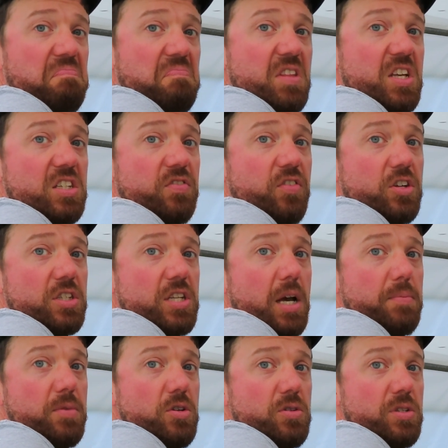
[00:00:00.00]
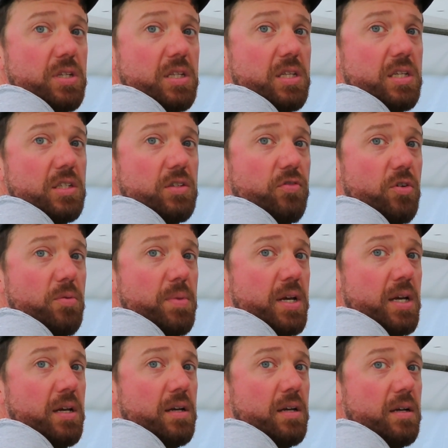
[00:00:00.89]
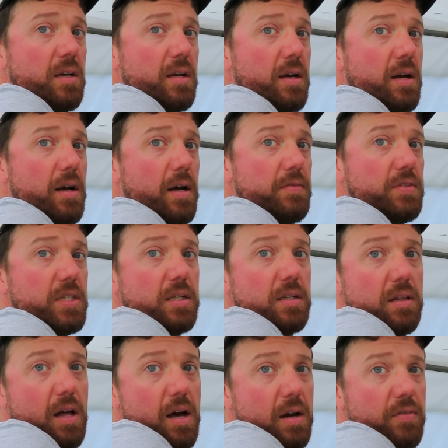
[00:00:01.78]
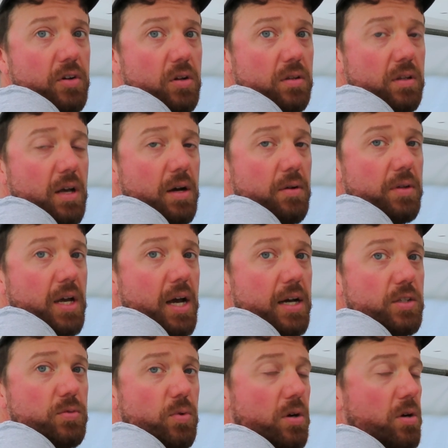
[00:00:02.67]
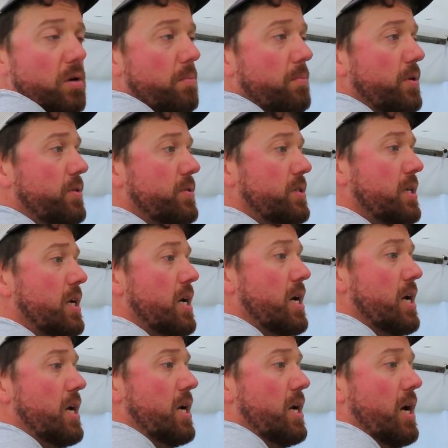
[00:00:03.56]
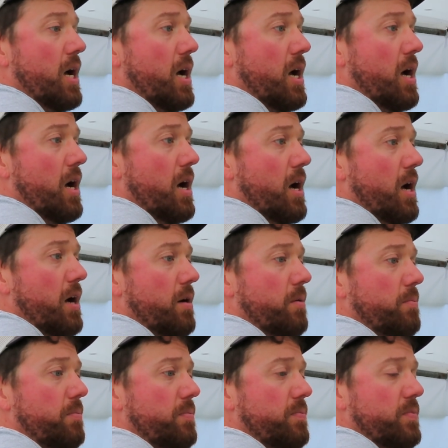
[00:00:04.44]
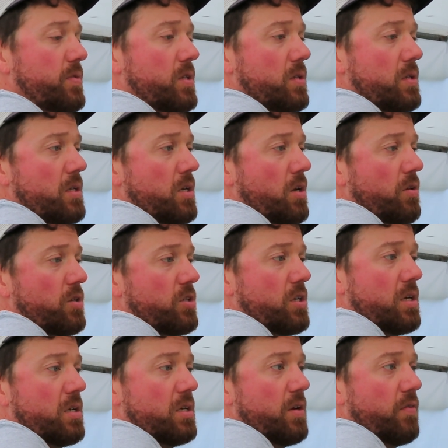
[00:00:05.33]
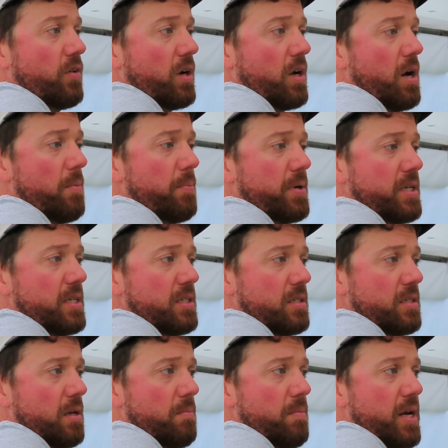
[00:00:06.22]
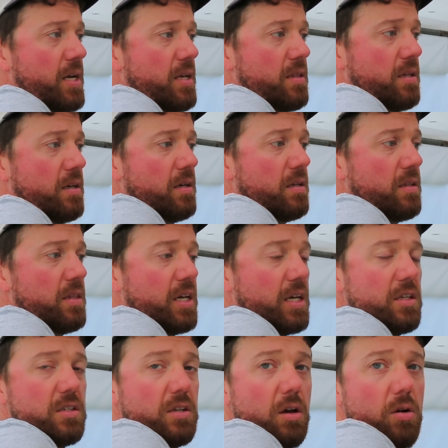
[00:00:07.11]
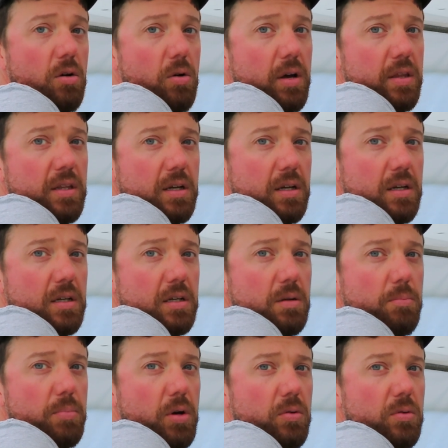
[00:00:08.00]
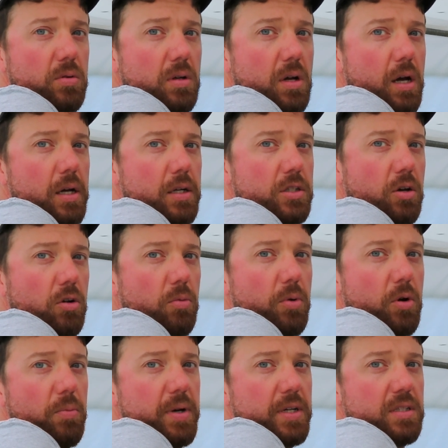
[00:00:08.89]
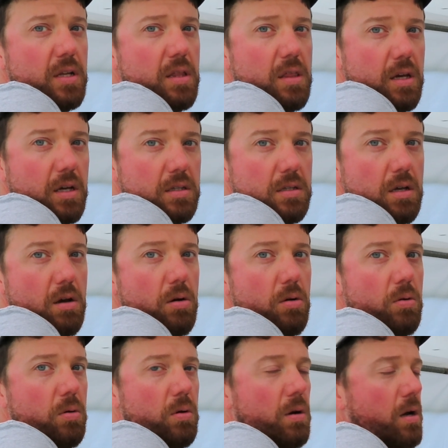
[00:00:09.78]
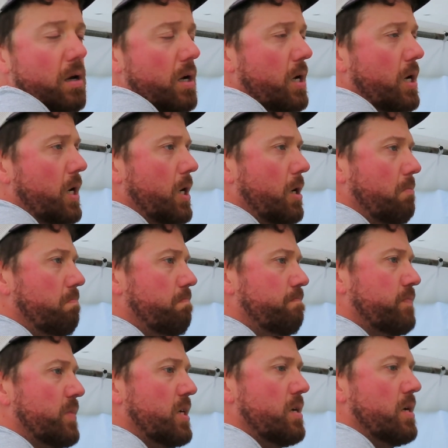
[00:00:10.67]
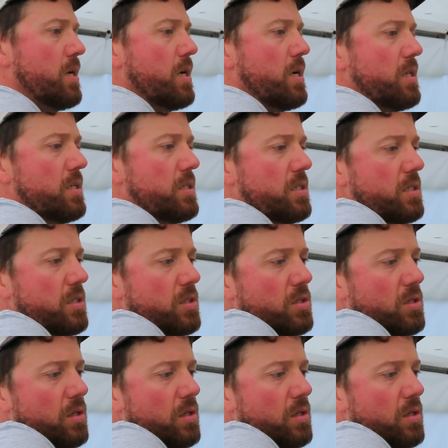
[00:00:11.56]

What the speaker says: this is the first time using this for me. I've seen a lot of it online with guys working on boats. You know, there's different companies that make the Thixo. I think Total Boat makes a Thixo. This is